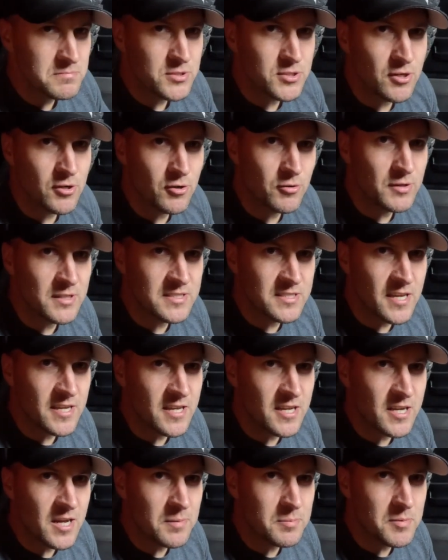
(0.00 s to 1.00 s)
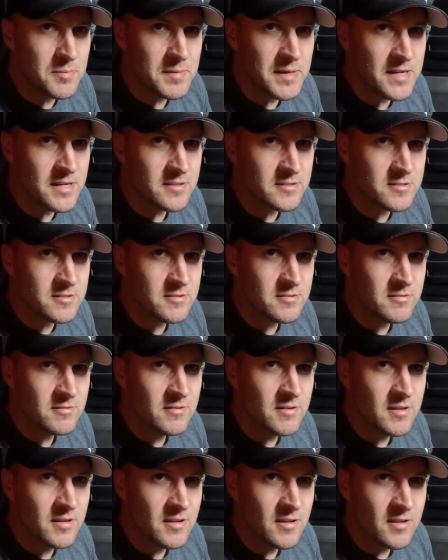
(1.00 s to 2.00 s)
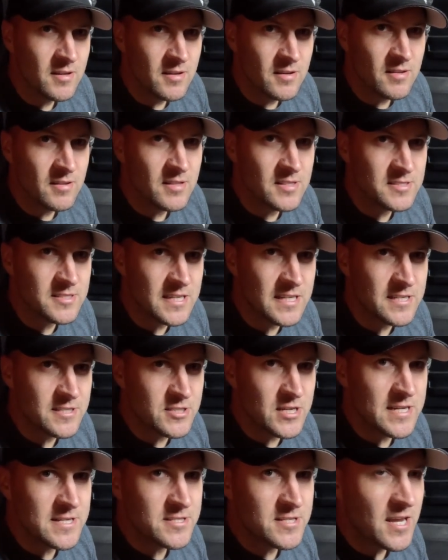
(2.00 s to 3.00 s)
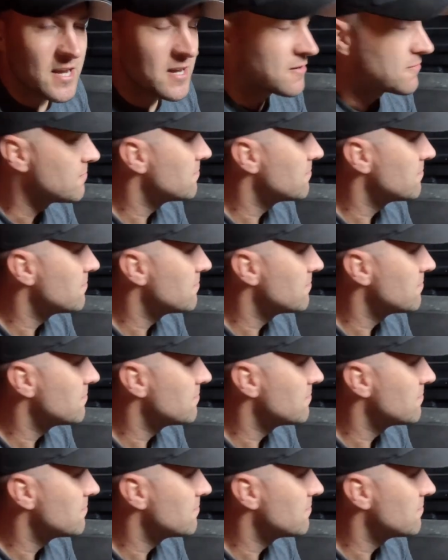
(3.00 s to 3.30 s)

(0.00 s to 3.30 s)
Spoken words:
Should only take a couple minutes. Let's get it changed out.